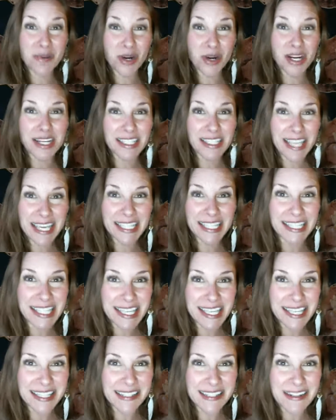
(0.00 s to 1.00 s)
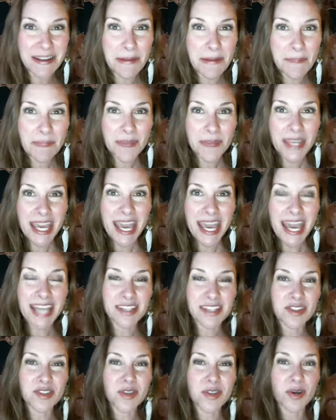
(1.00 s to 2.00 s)
work lately.
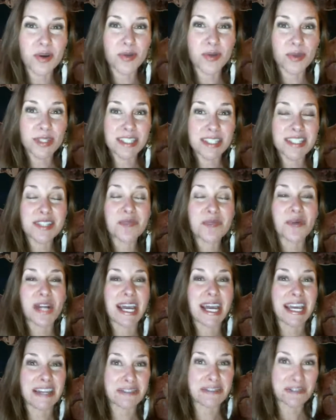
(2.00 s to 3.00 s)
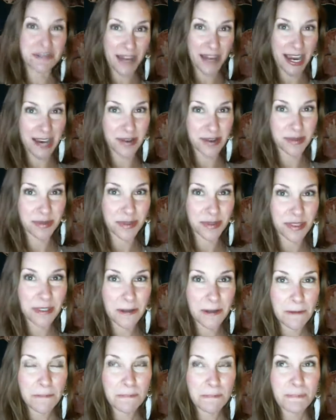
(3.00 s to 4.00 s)
And so this is what I have found
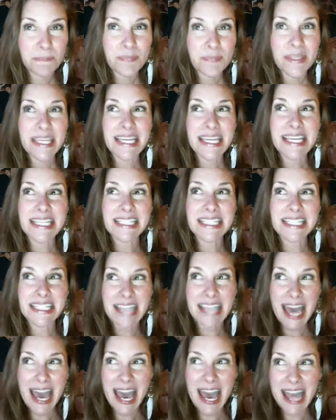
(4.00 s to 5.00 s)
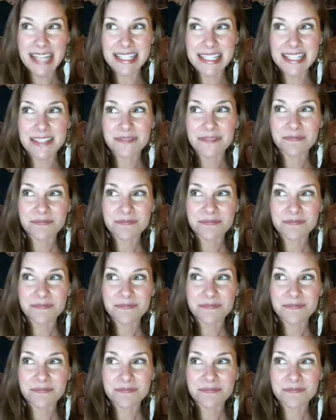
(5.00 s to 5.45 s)
is that